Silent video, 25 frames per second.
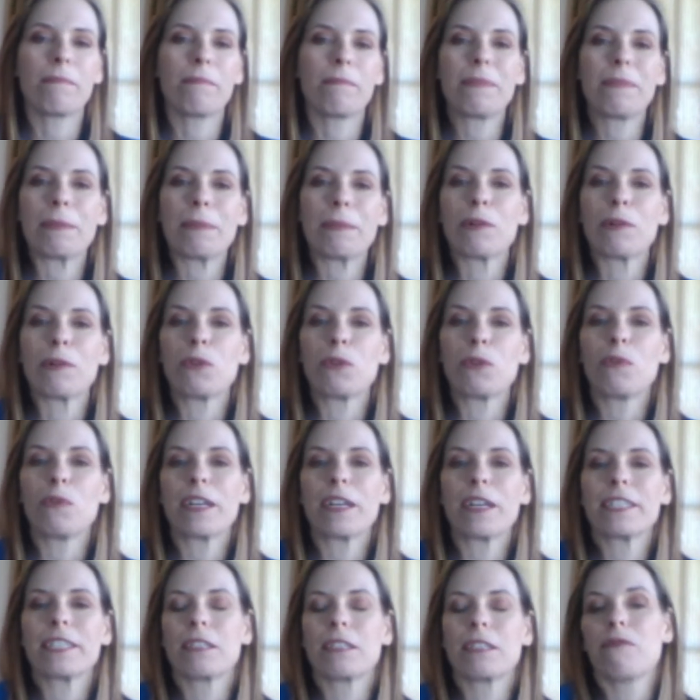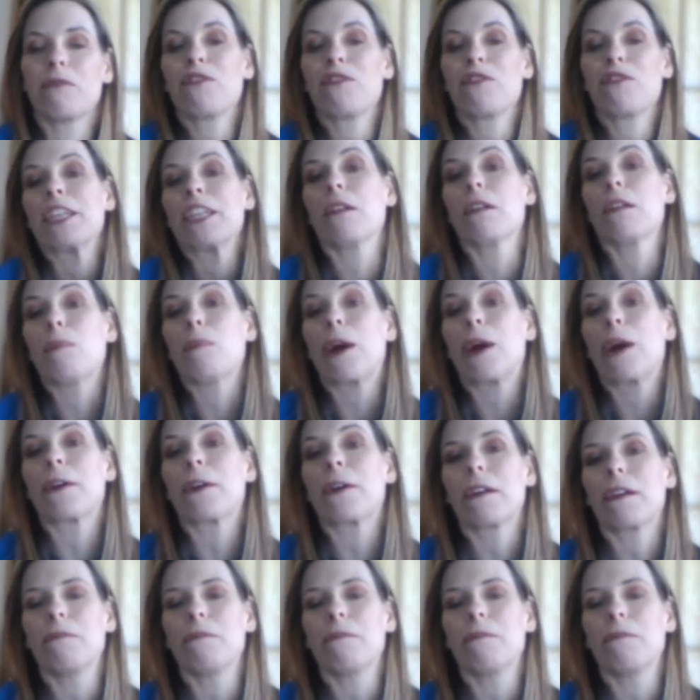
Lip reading: people who wanted to feel a part